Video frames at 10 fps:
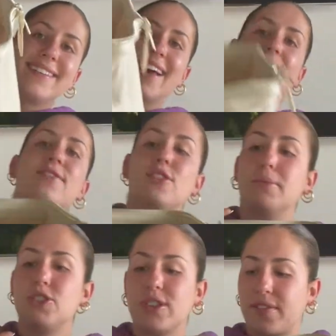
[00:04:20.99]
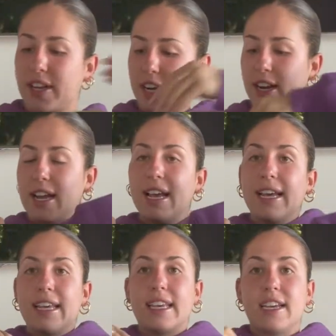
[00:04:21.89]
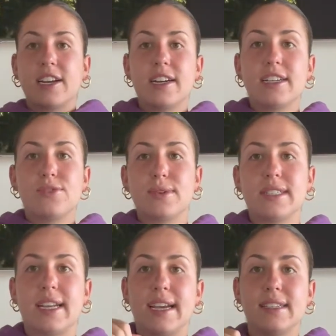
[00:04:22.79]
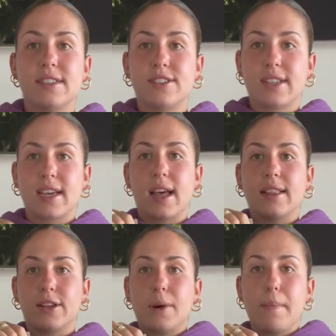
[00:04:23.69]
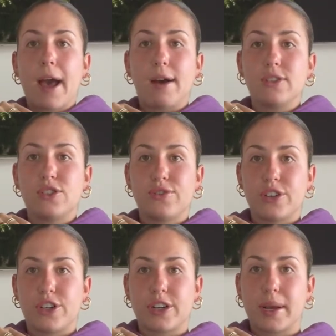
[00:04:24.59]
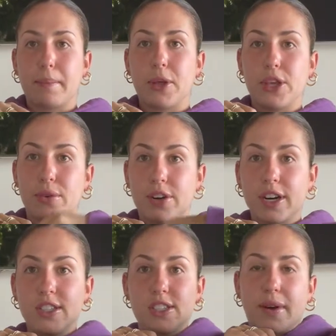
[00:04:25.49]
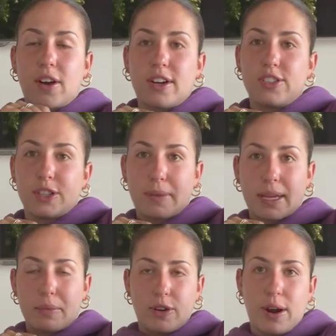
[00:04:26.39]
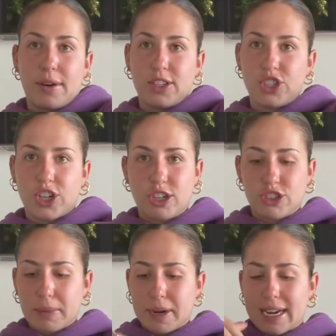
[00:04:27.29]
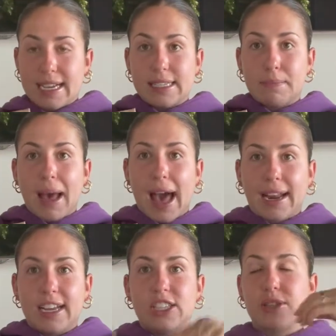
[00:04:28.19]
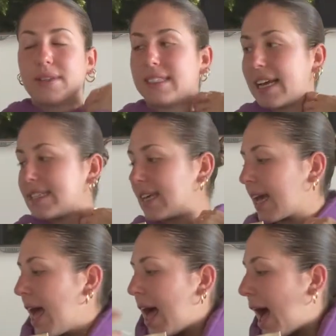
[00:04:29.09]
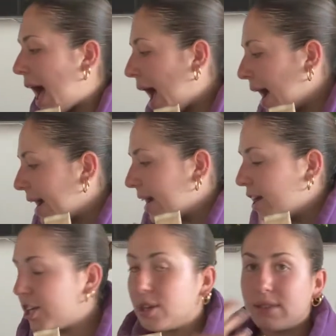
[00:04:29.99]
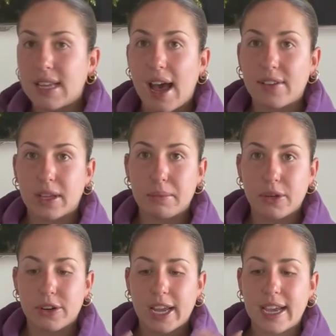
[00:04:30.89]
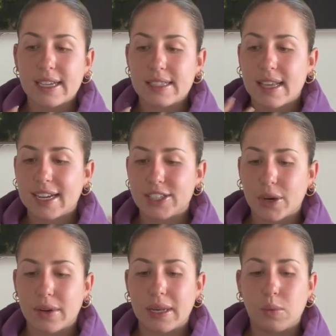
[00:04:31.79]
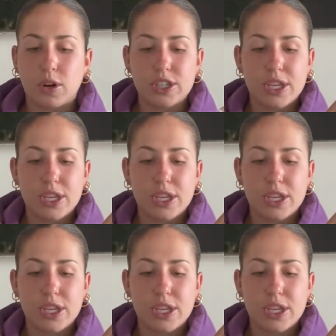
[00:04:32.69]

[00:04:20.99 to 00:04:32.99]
I have so much stuff in here. Here is really nice. There's like a little pouch for your computer. So I already took my computer out. It's charging, but it is padded, so it's nice. Like I used to have a computer case and I don't anymore.